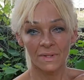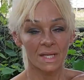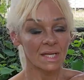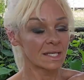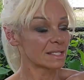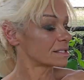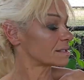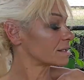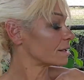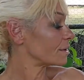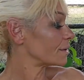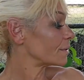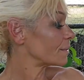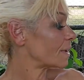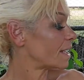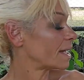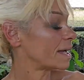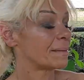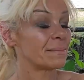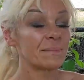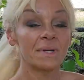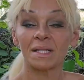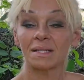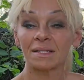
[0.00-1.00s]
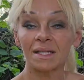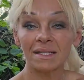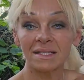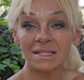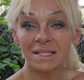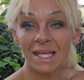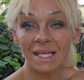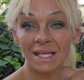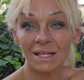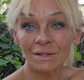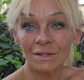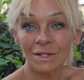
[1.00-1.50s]
So let's
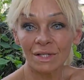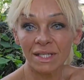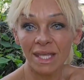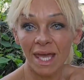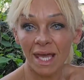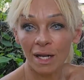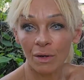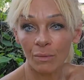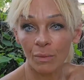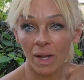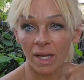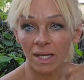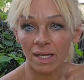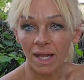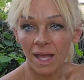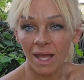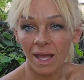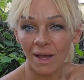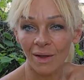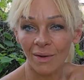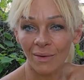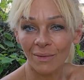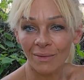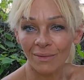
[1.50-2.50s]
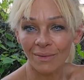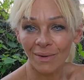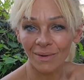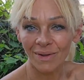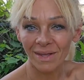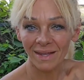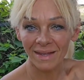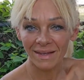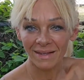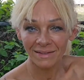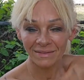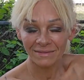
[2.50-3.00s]
take a look at it right now,
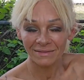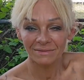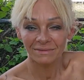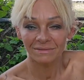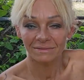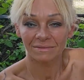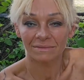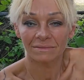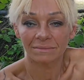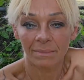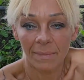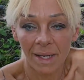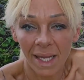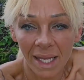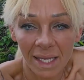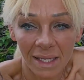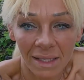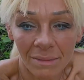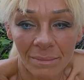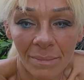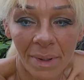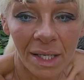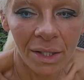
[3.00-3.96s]
okay? My